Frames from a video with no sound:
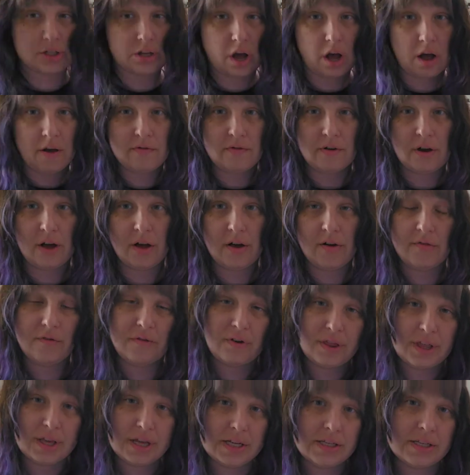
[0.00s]
off of
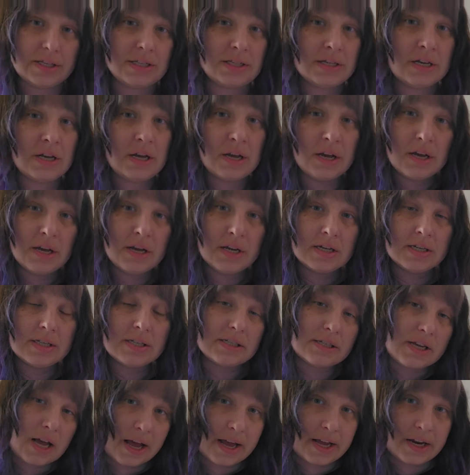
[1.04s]
this
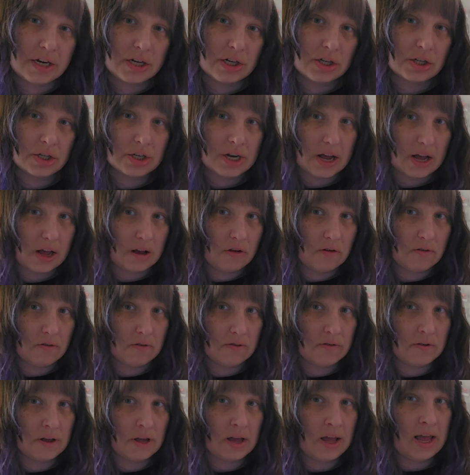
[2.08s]
side shelf